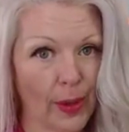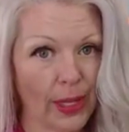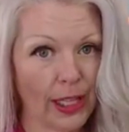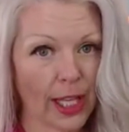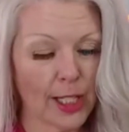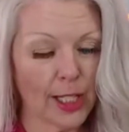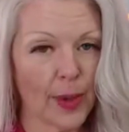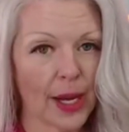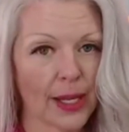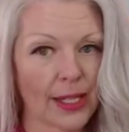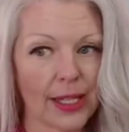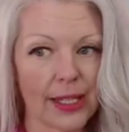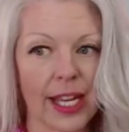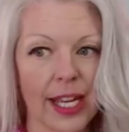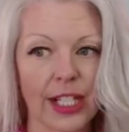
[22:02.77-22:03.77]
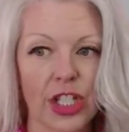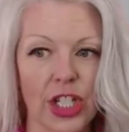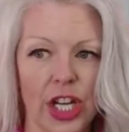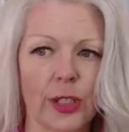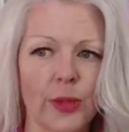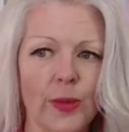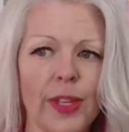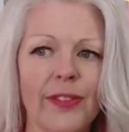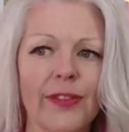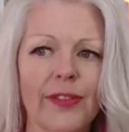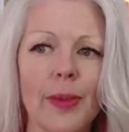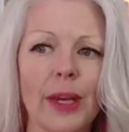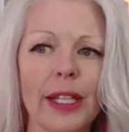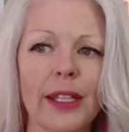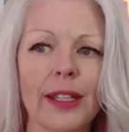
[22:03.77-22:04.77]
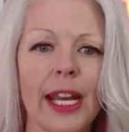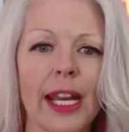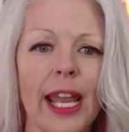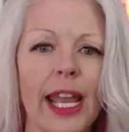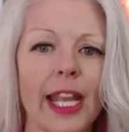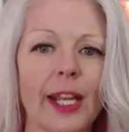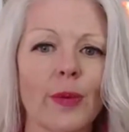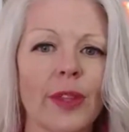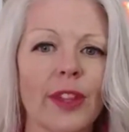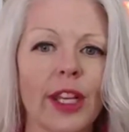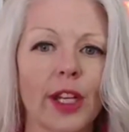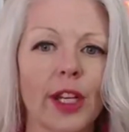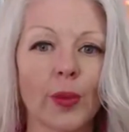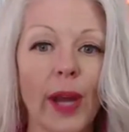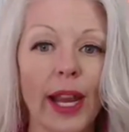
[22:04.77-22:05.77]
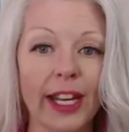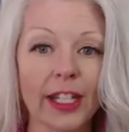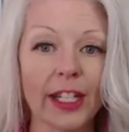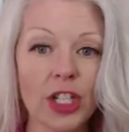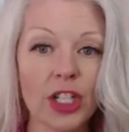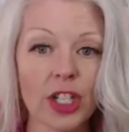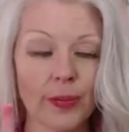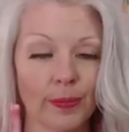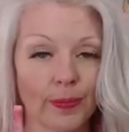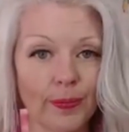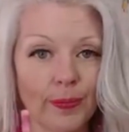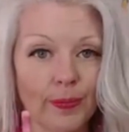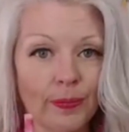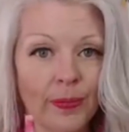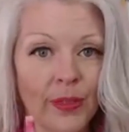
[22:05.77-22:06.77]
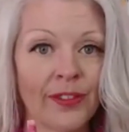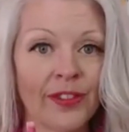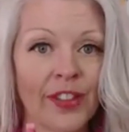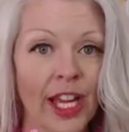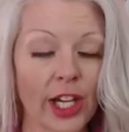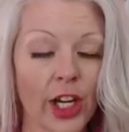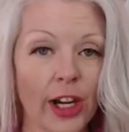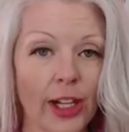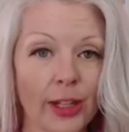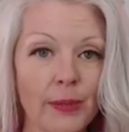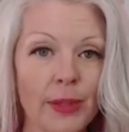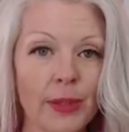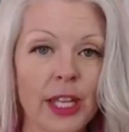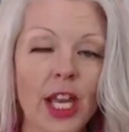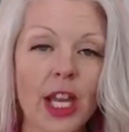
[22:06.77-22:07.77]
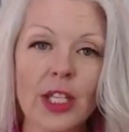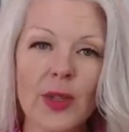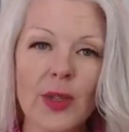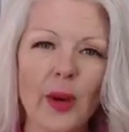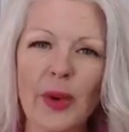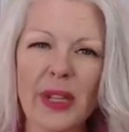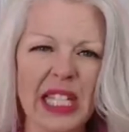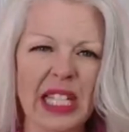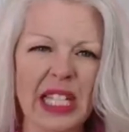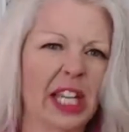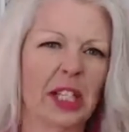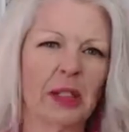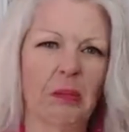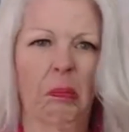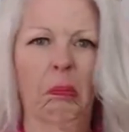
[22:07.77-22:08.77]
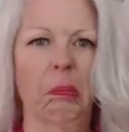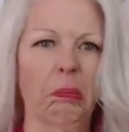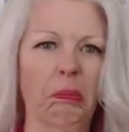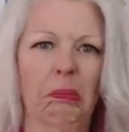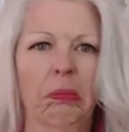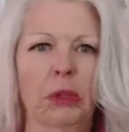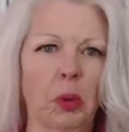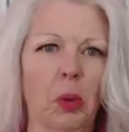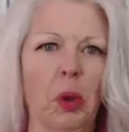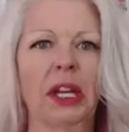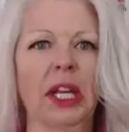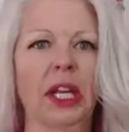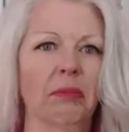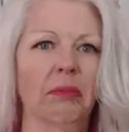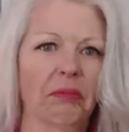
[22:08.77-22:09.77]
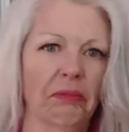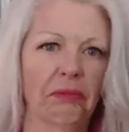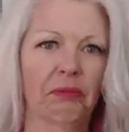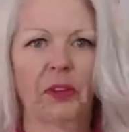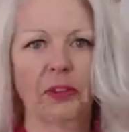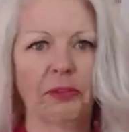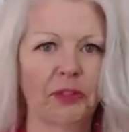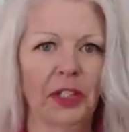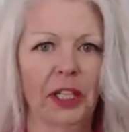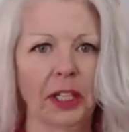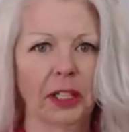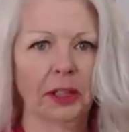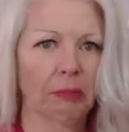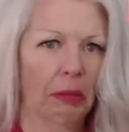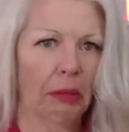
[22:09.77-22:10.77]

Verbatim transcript: weight loss process, I shared with everybody that I ate within a range of net carbs. So I wasn't like 20, 15,